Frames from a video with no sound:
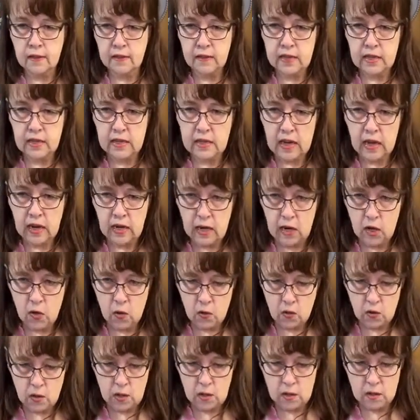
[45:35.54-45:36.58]
The
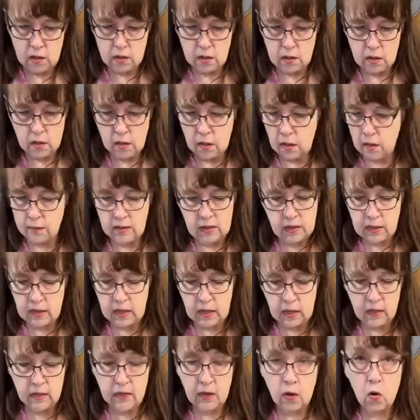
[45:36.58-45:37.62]
yellow, I mean
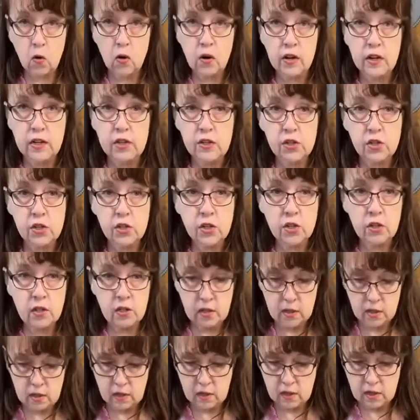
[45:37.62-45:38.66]
the the orange,
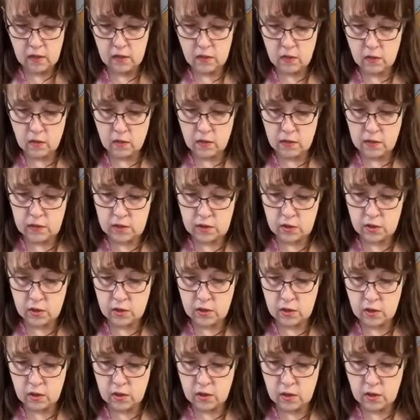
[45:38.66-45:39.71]
the
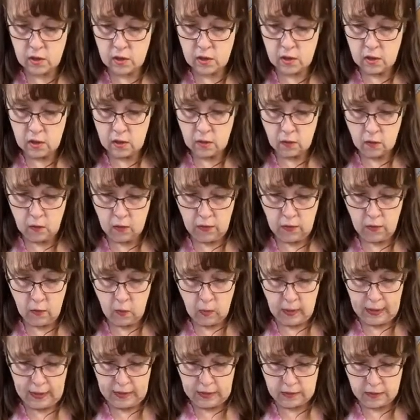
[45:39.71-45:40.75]
orange or the
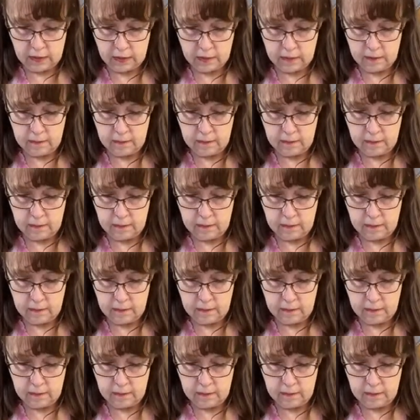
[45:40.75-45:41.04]
white.